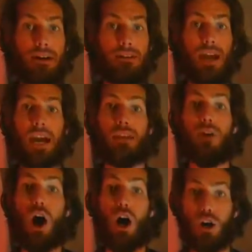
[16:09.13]
kind of
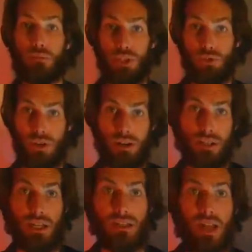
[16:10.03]

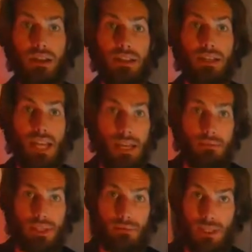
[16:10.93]
arbitrary. A lot of the
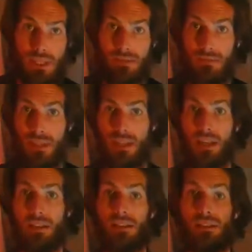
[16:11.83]
names that we give
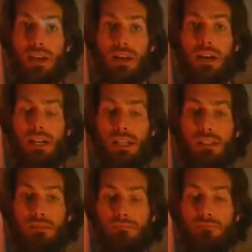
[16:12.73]
things
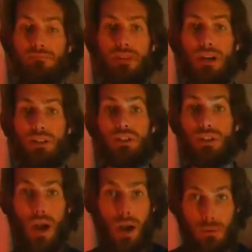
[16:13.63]
are just
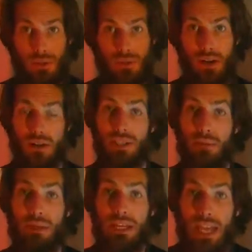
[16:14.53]
arbitrary.
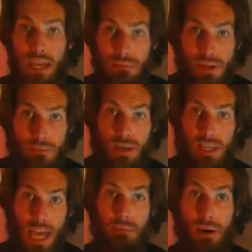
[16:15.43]
Somebody came
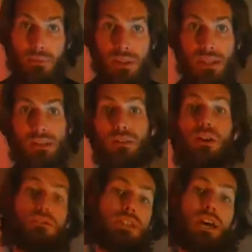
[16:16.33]
up with it a
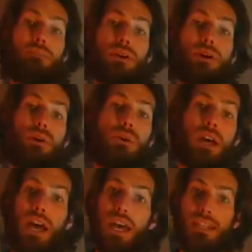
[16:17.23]
long time ago,
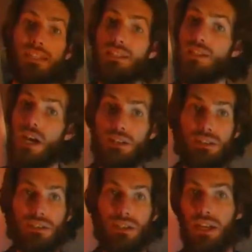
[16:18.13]
and it's stuck
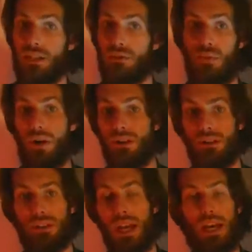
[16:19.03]
and it's
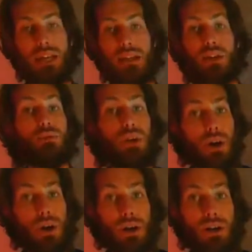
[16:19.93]
worked, and here we
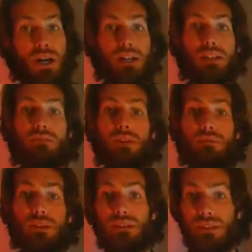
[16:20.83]
are living
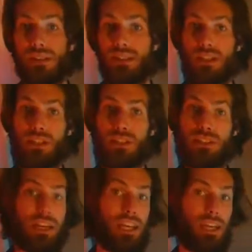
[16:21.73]
with the decisions
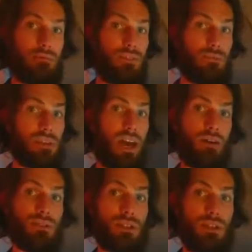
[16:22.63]
that came from
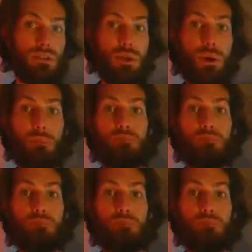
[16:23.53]
1,000 years ago.